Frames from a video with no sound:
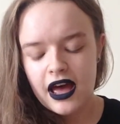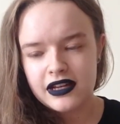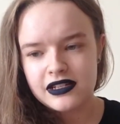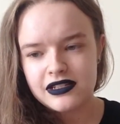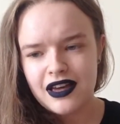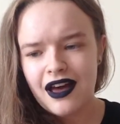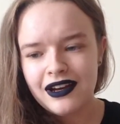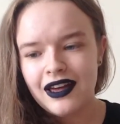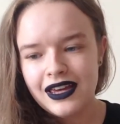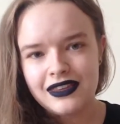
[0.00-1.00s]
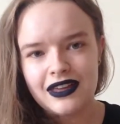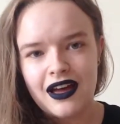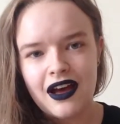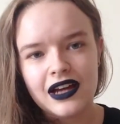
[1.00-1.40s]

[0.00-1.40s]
and I like that.